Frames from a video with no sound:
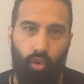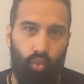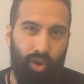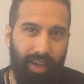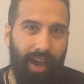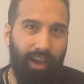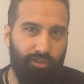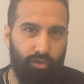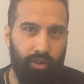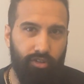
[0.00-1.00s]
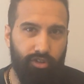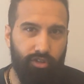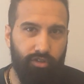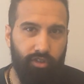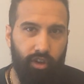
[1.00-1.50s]
We ask
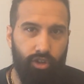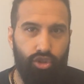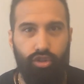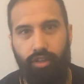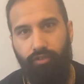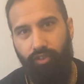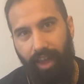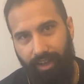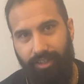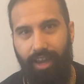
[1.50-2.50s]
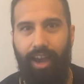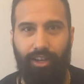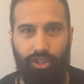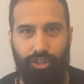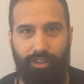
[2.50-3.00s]
questions to deflect
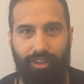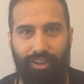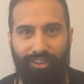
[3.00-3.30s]
action.